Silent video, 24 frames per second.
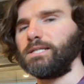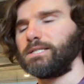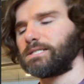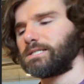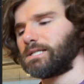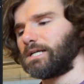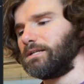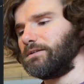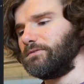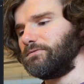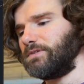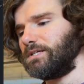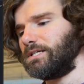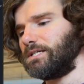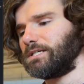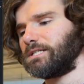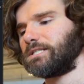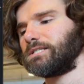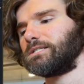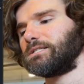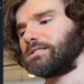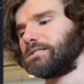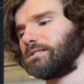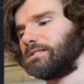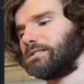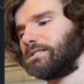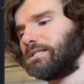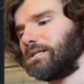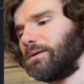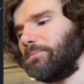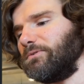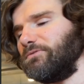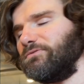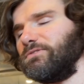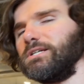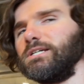It's kind of
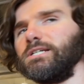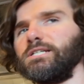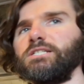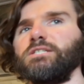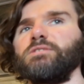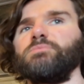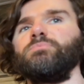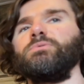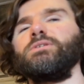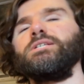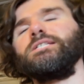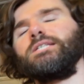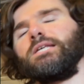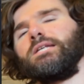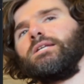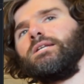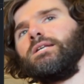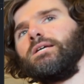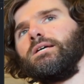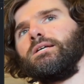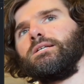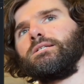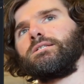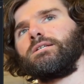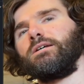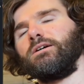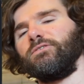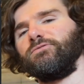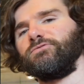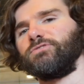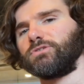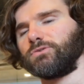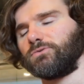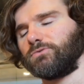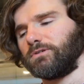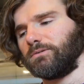some of the explicitness of
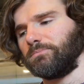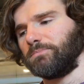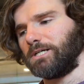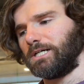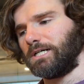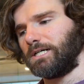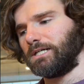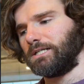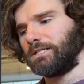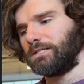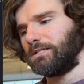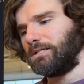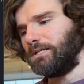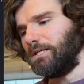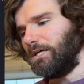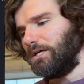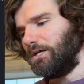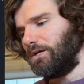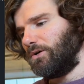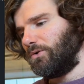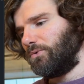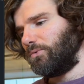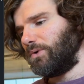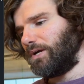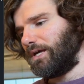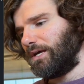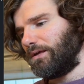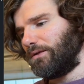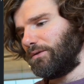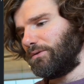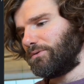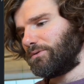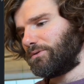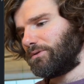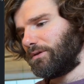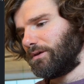Soroban
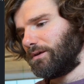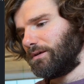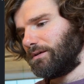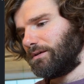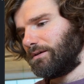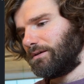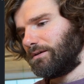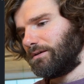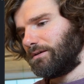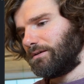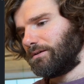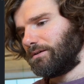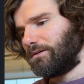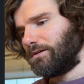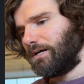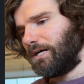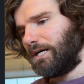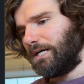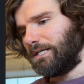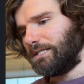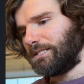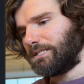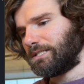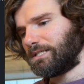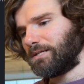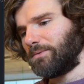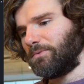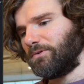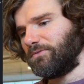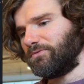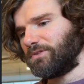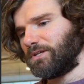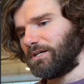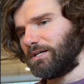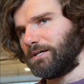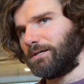with some
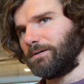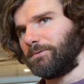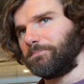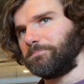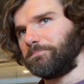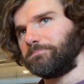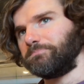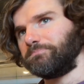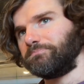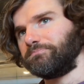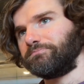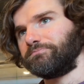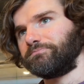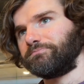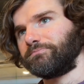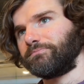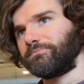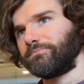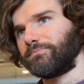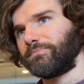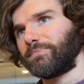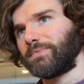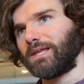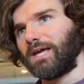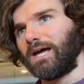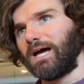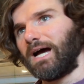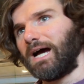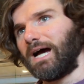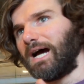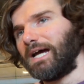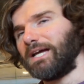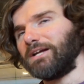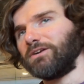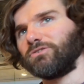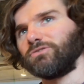of the
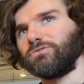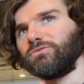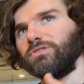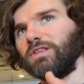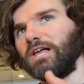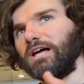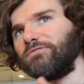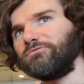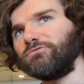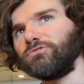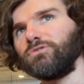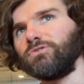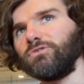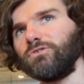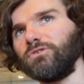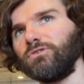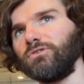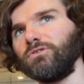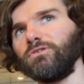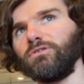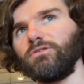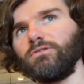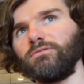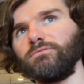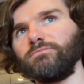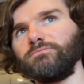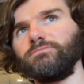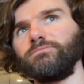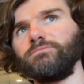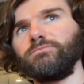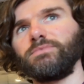higher level